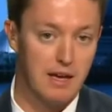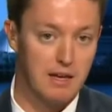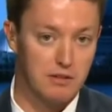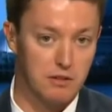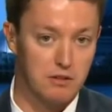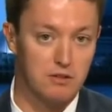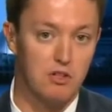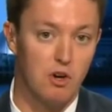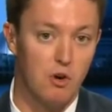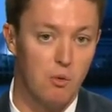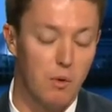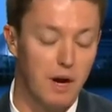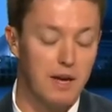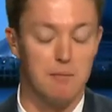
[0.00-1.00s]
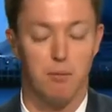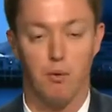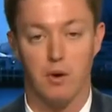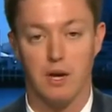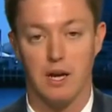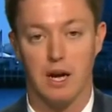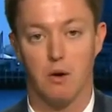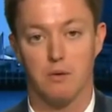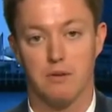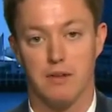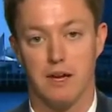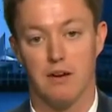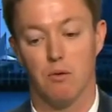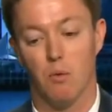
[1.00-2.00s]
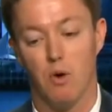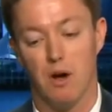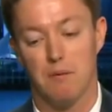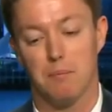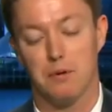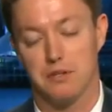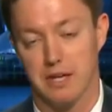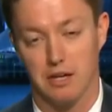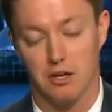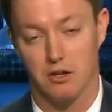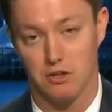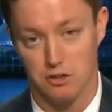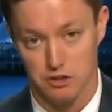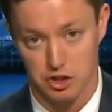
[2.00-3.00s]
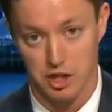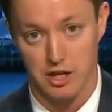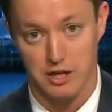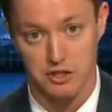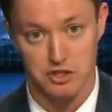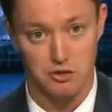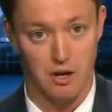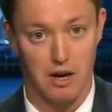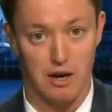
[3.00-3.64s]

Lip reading: is there's no way to point out that one particular judge